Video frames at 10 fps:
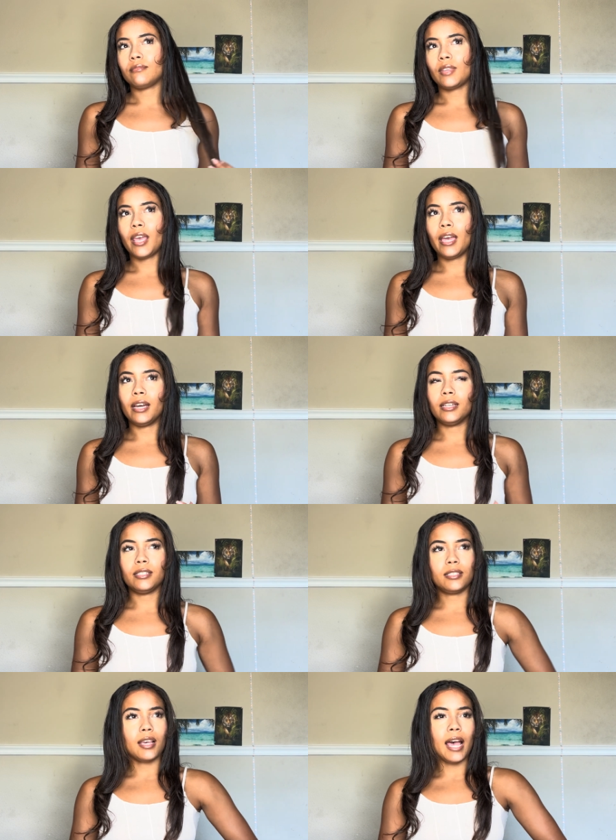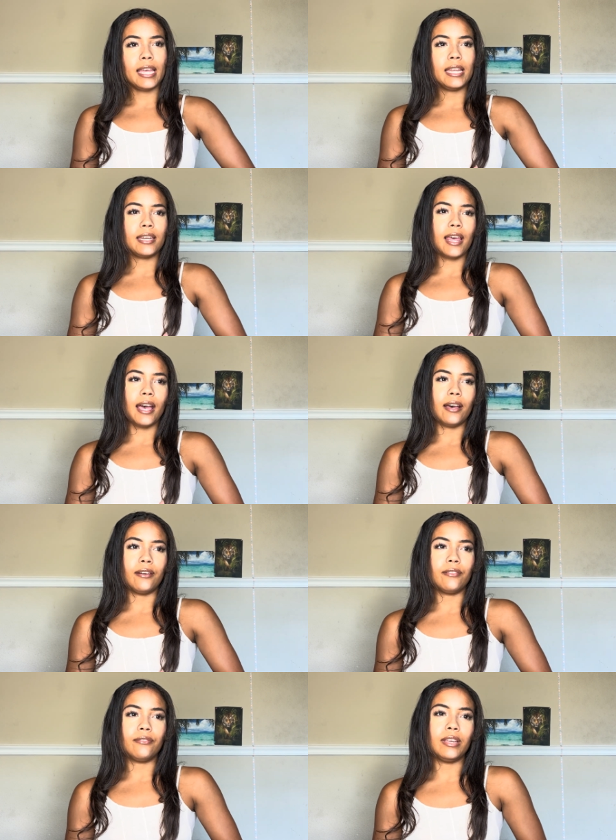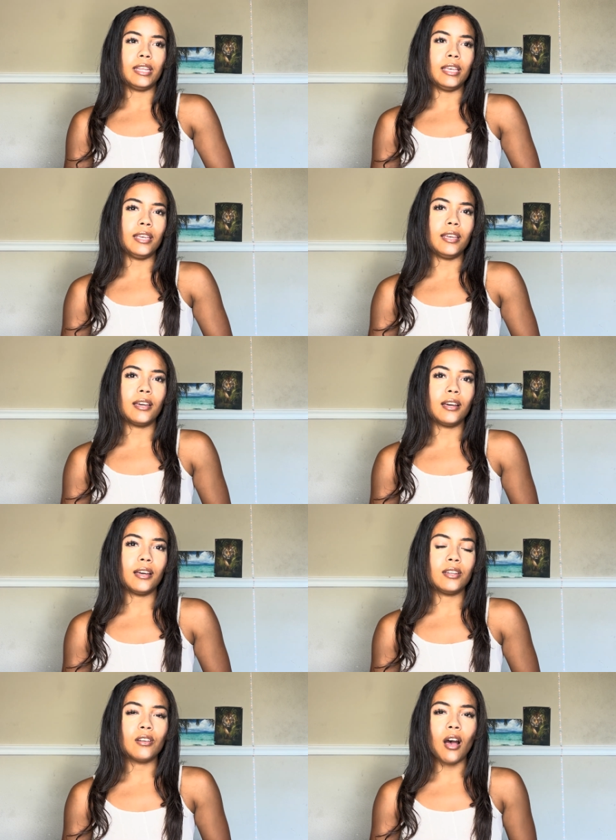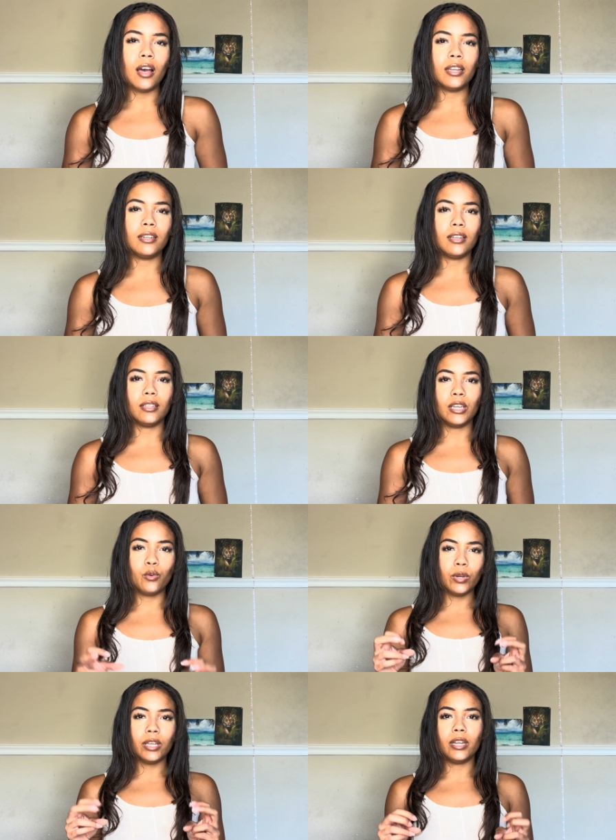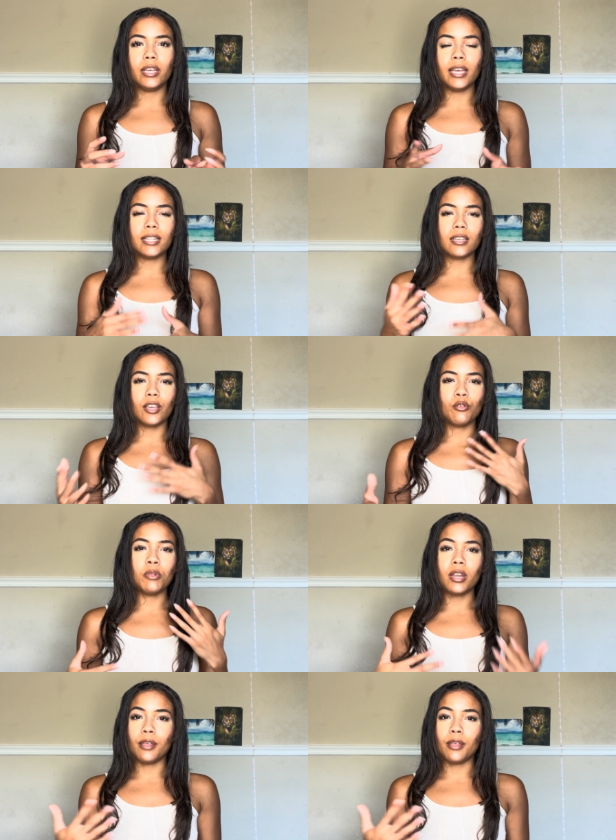And I didn't have any non-liquid anti-humidity